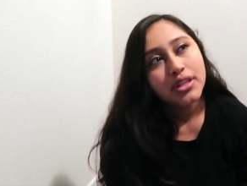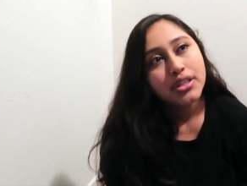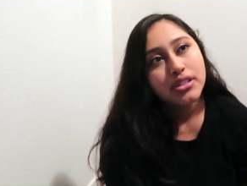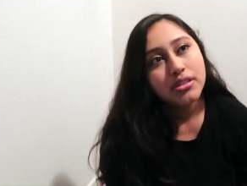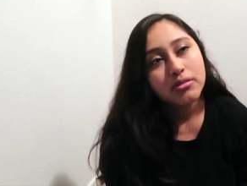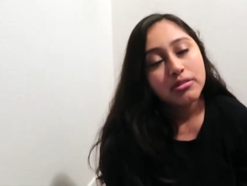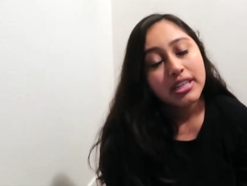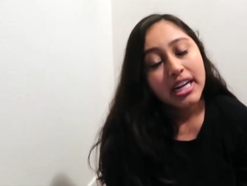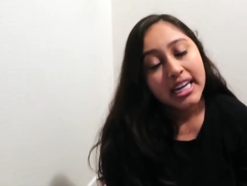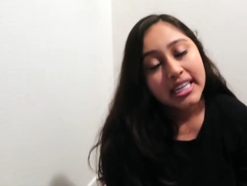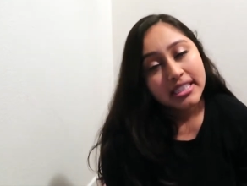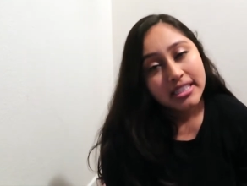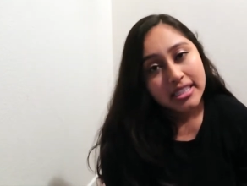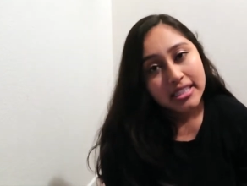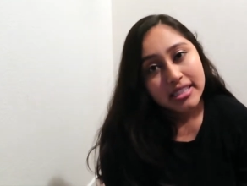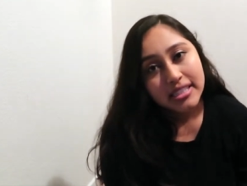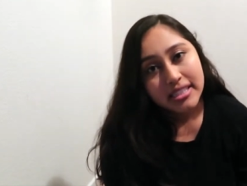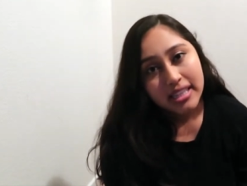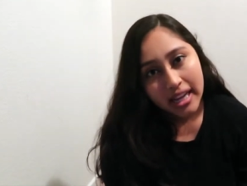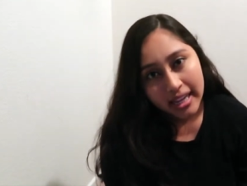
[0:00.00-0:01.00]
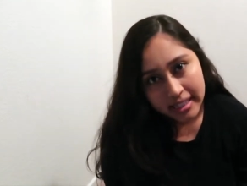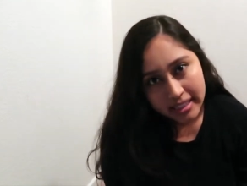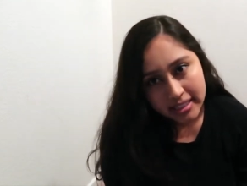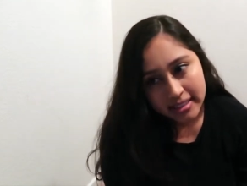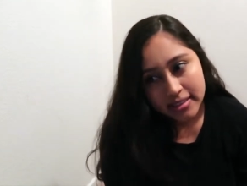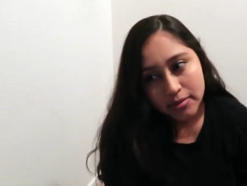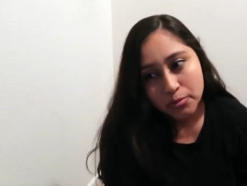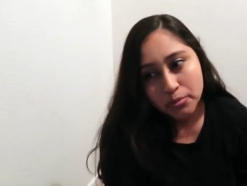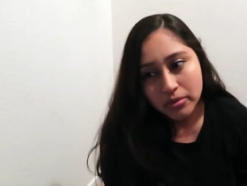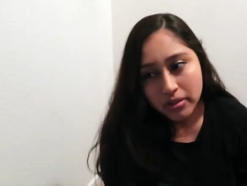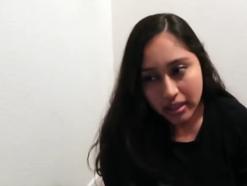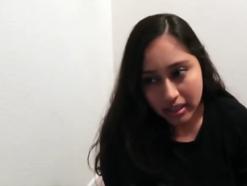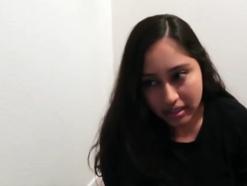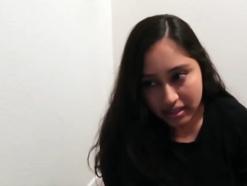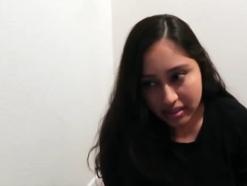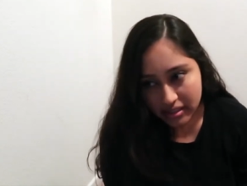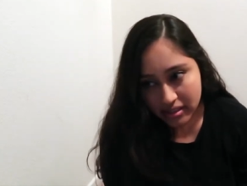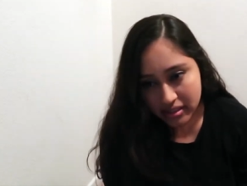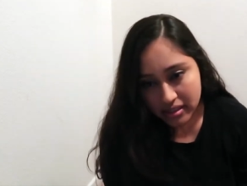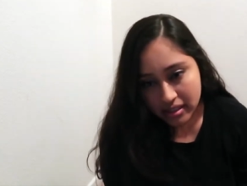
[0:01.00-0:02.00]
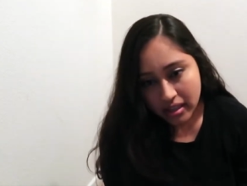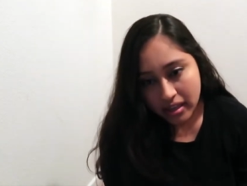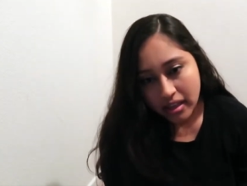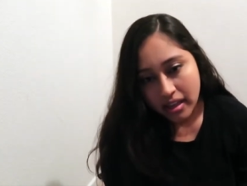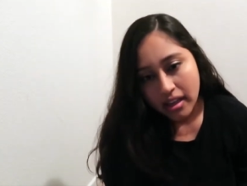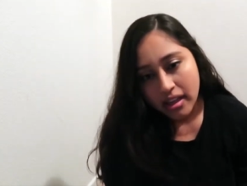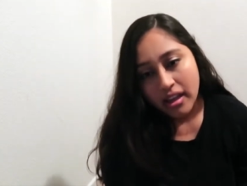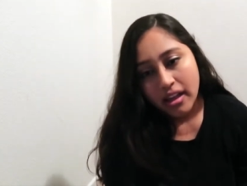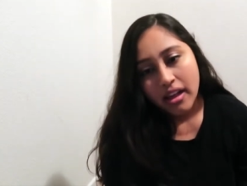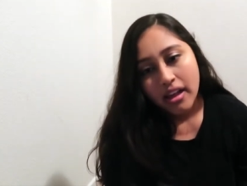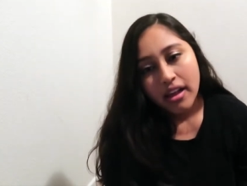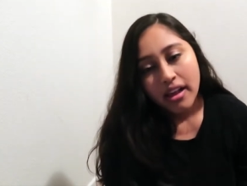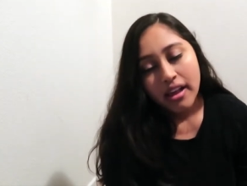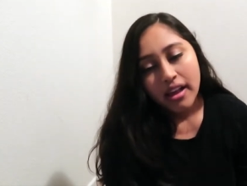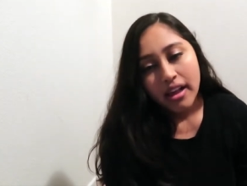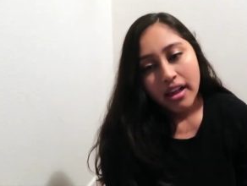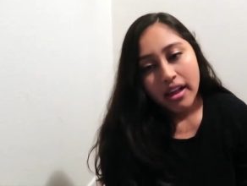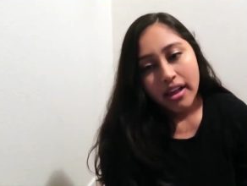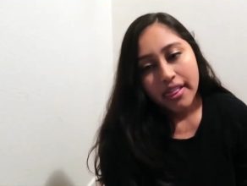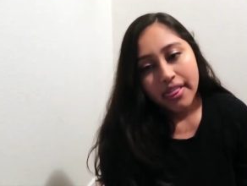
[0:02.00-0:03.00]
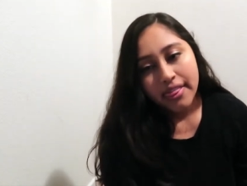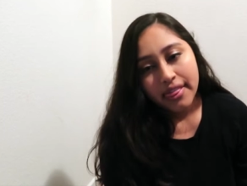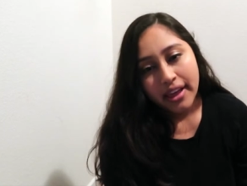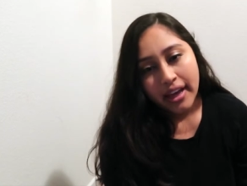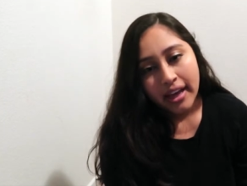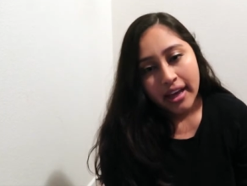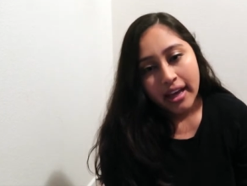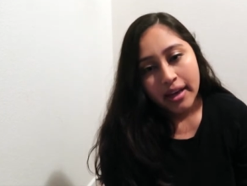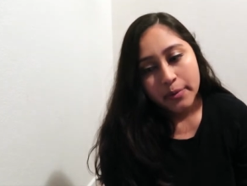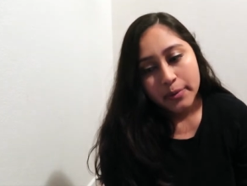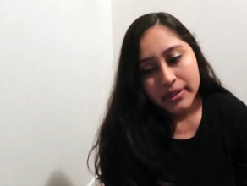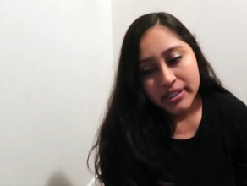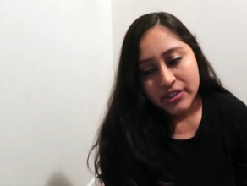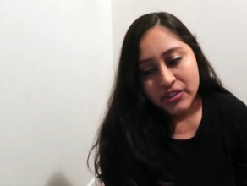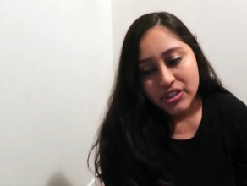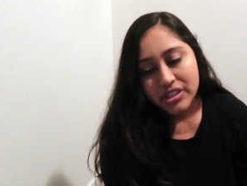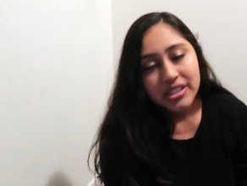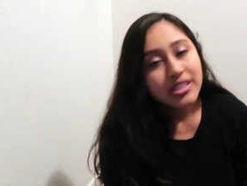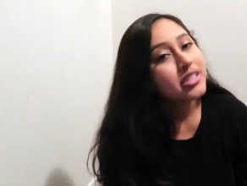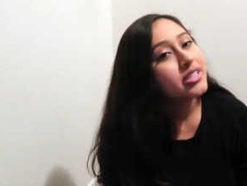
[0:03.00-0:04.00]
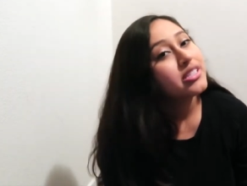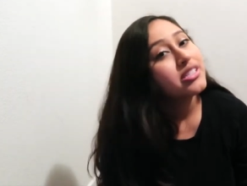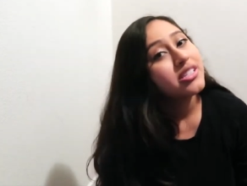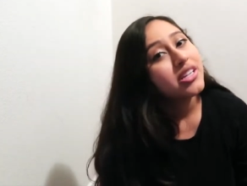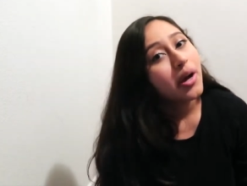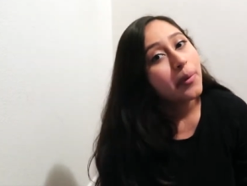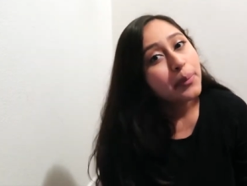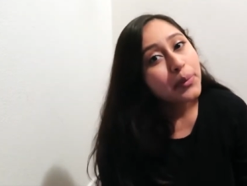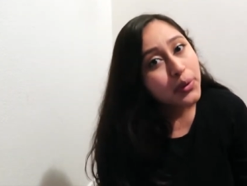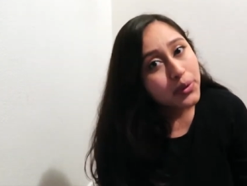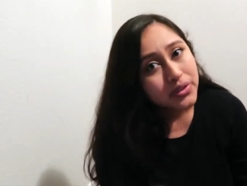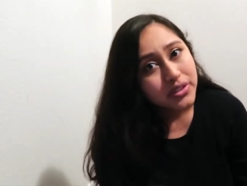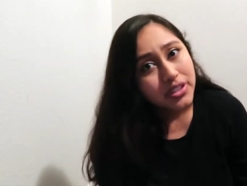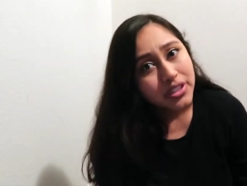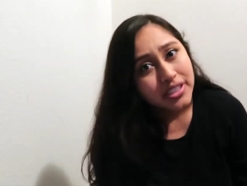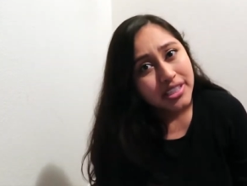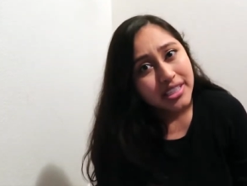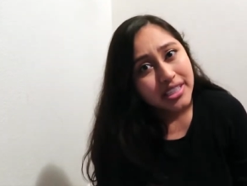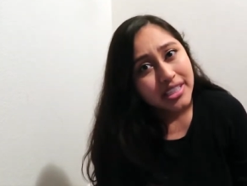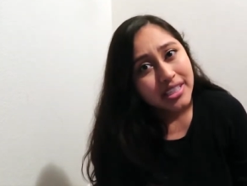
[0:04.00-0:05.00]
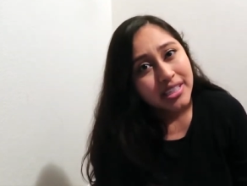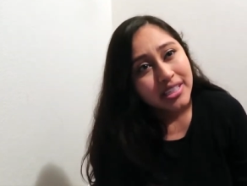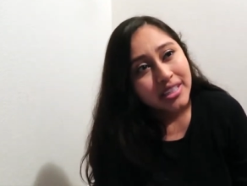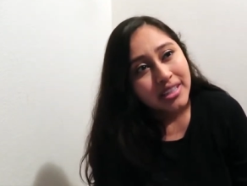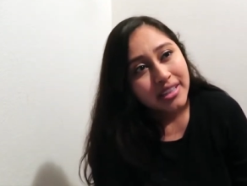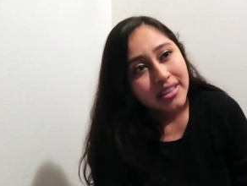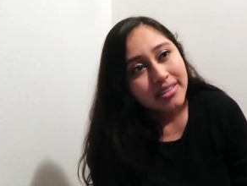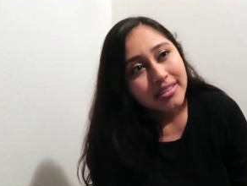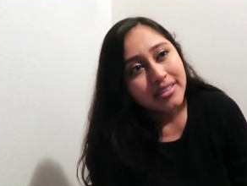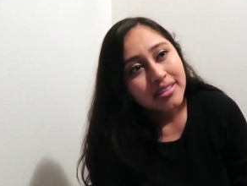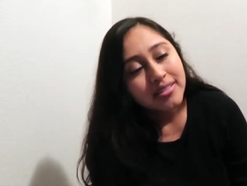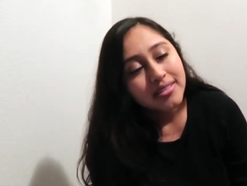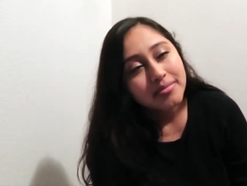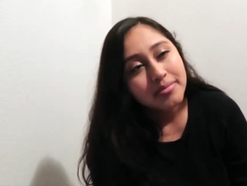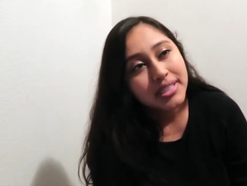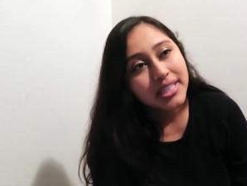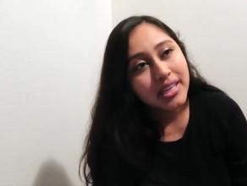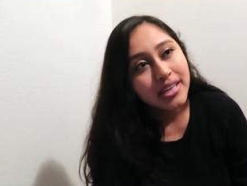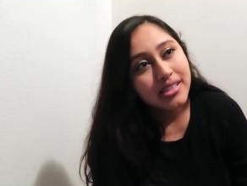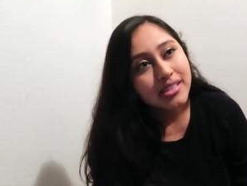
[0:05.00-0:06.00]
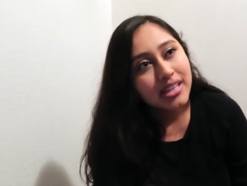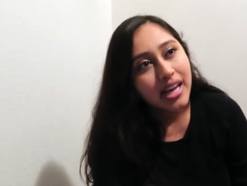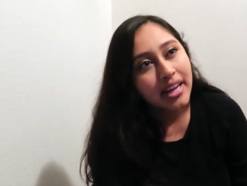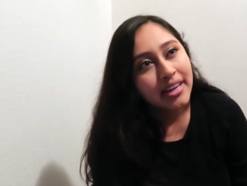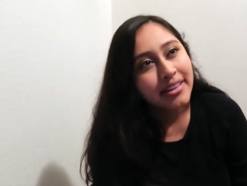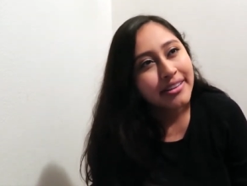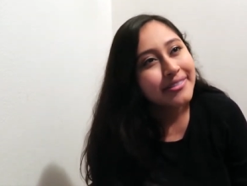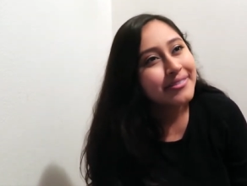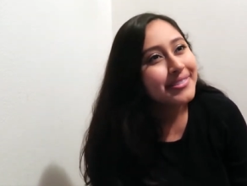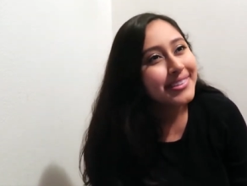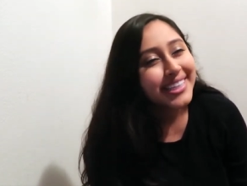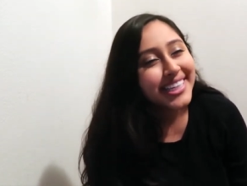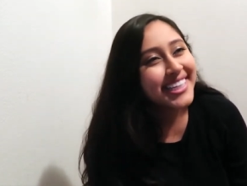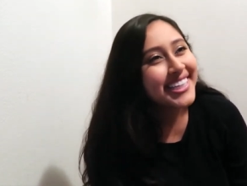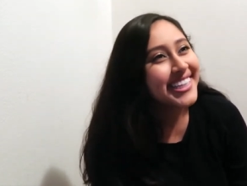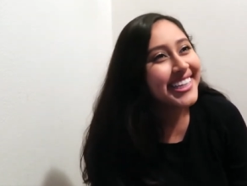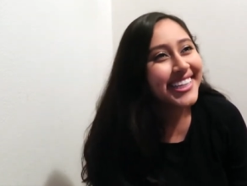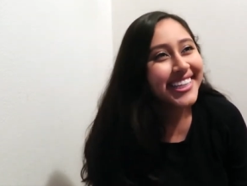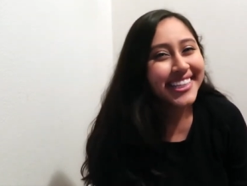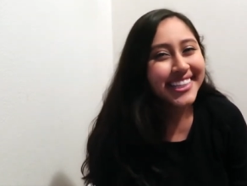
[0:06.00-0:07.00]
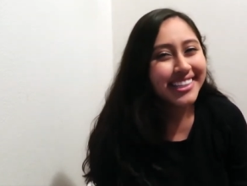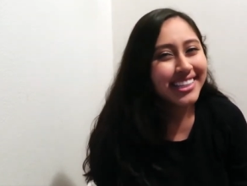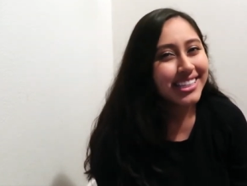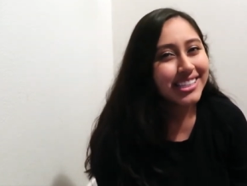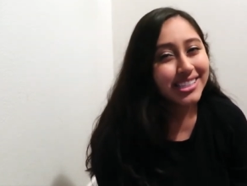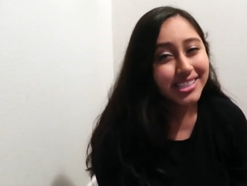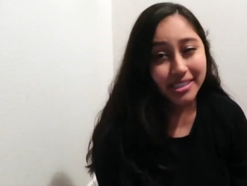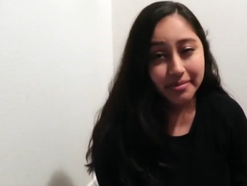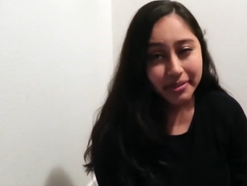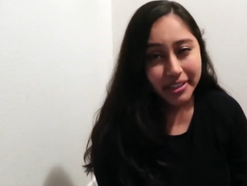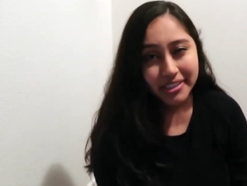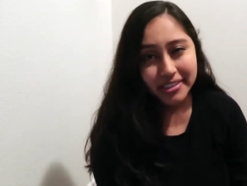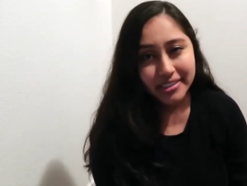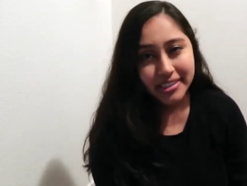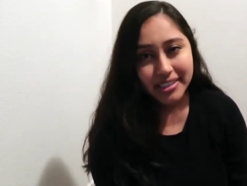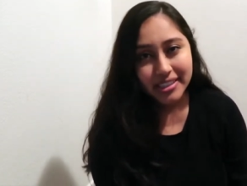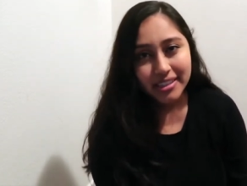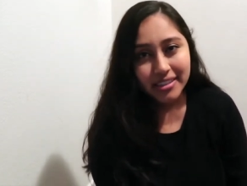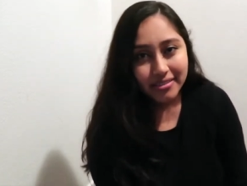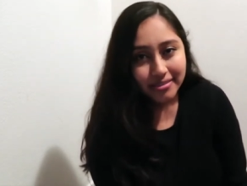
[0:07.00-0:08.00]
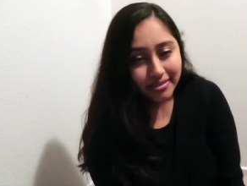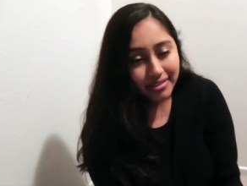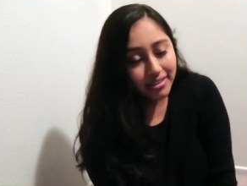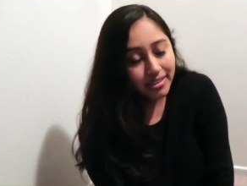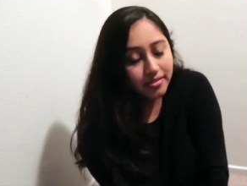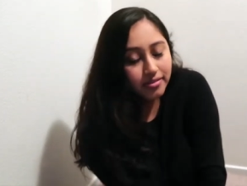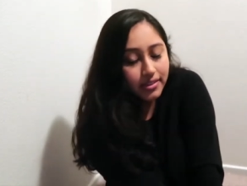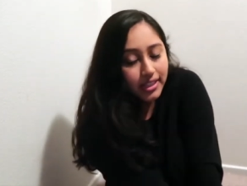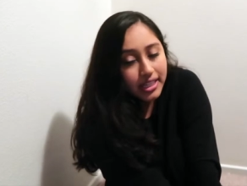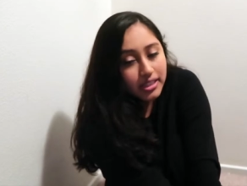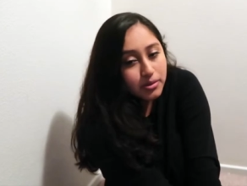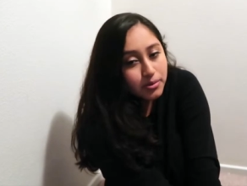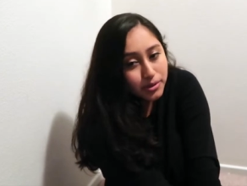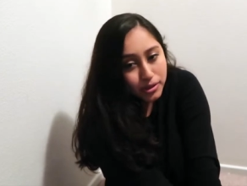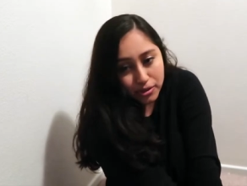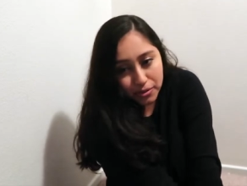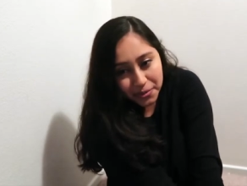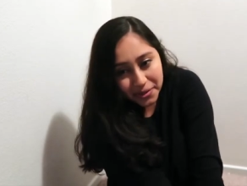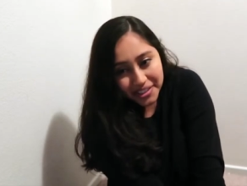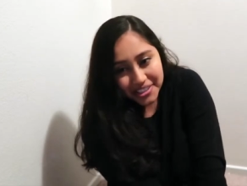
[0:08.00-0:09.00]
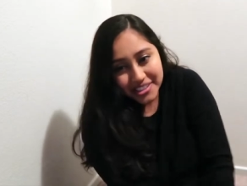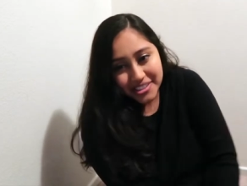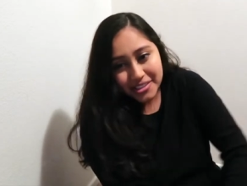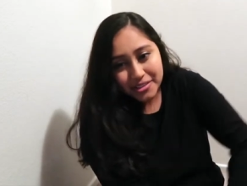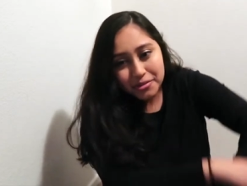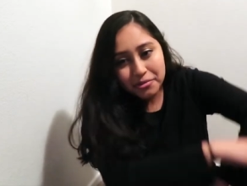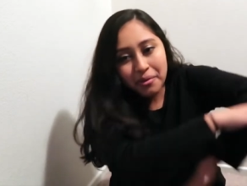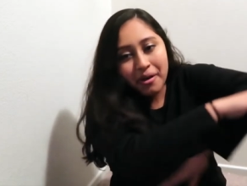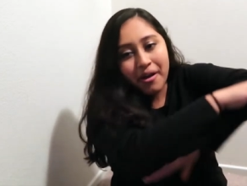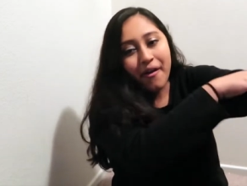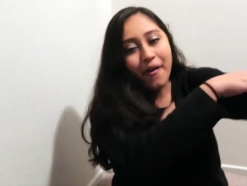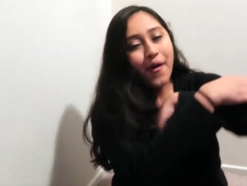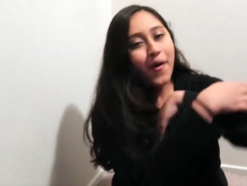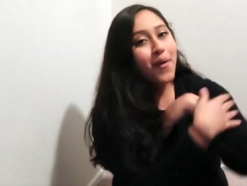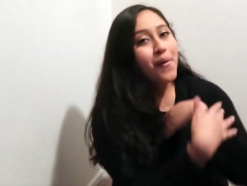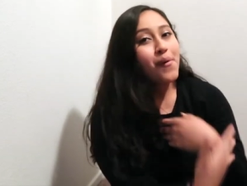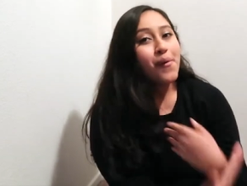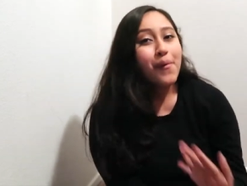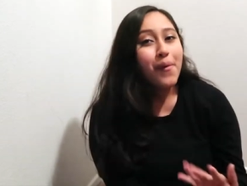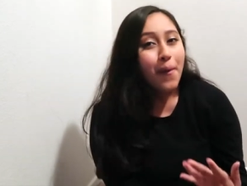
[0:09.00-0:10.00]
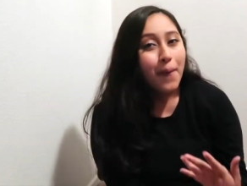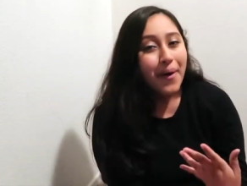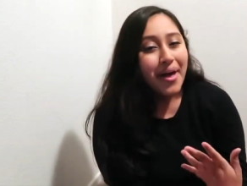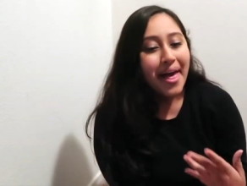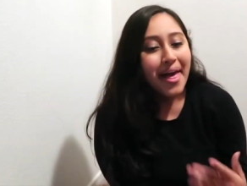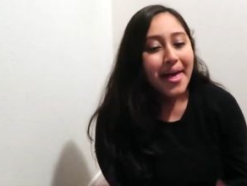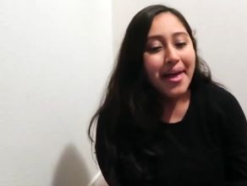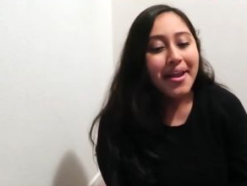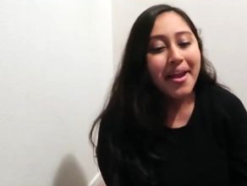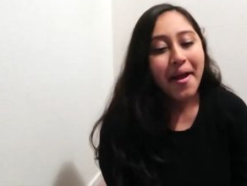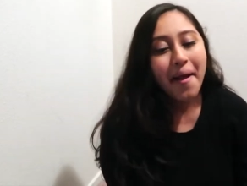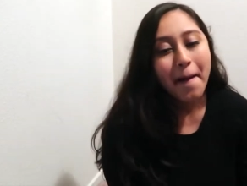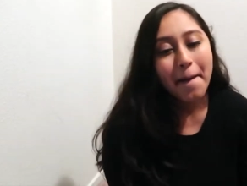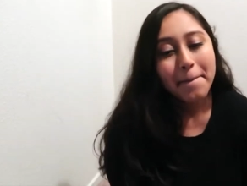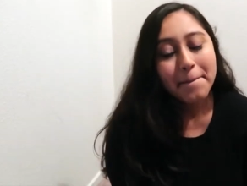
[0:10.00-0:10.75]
So what I decided was that I wasn't just gonna stop cold turkey, because I don't think that's a smart idea. If that's what you want to do, go ahead.